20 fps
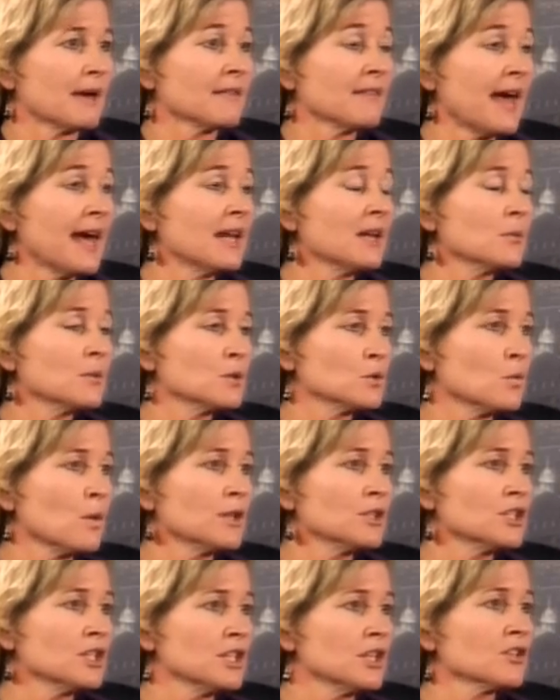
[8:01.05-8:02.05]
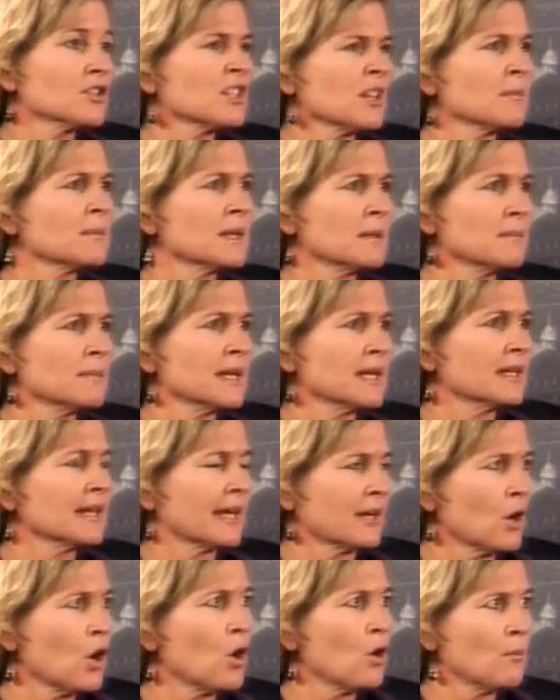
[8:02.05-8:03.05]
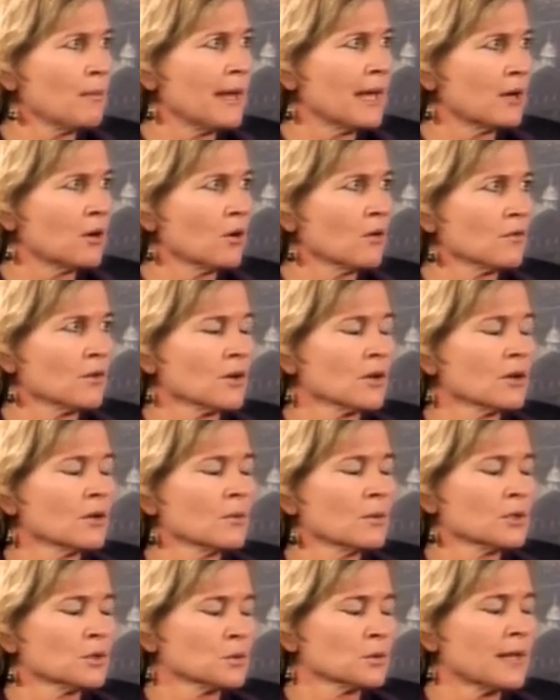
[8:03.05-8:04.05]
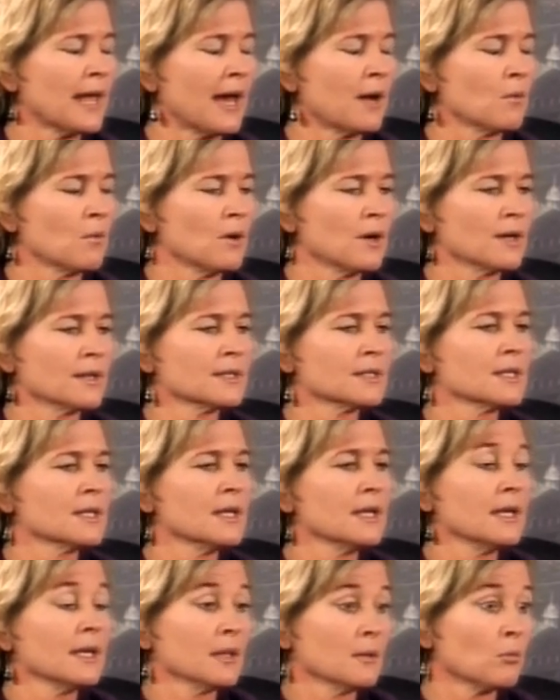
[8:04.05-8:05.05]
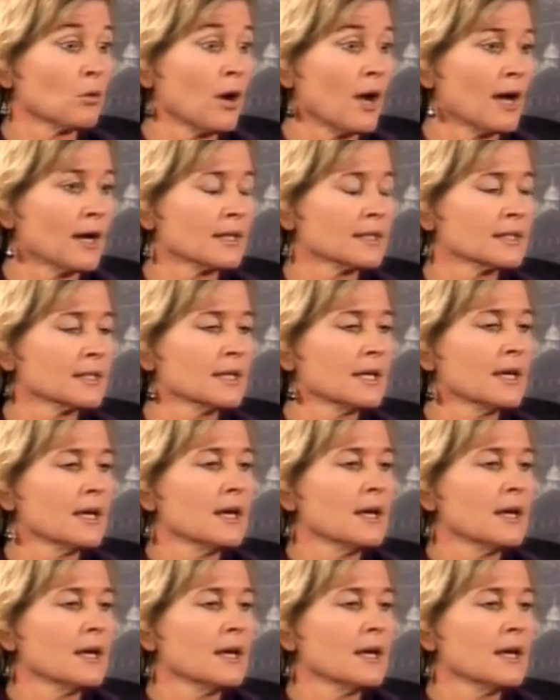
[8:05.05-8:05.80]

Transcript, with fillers: Back then, it was once a year something big like a home makeover, which that was in the Bronx.